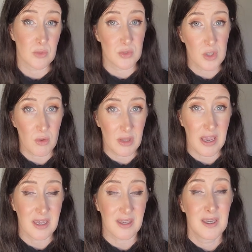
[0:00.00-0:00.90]
you don't
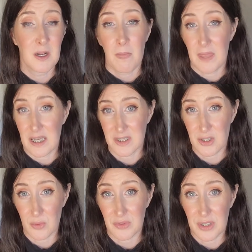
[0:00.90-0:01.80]
like. That's
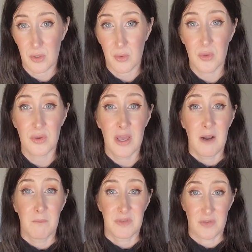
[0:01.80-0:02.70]
totally cool.
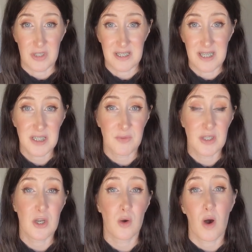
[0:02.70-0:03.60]
For today's
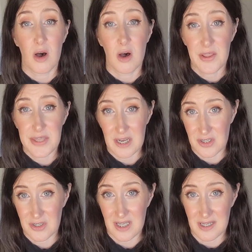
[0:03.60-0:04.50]
video, all the
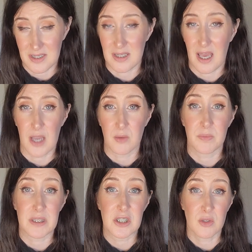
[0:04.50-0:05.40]
exercises that I will
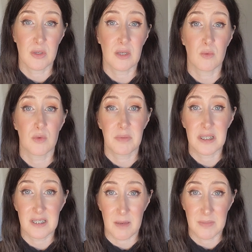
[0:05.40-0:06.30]
be doing will be
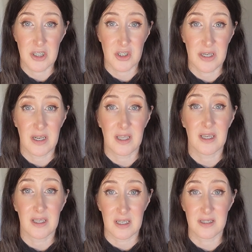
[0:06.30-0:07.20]
demonstrated
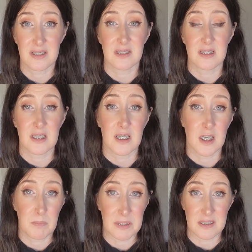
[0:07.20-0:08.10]
in a
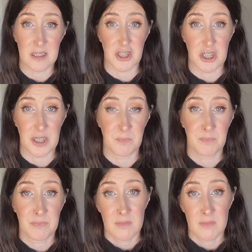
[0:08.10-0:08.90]
seated position.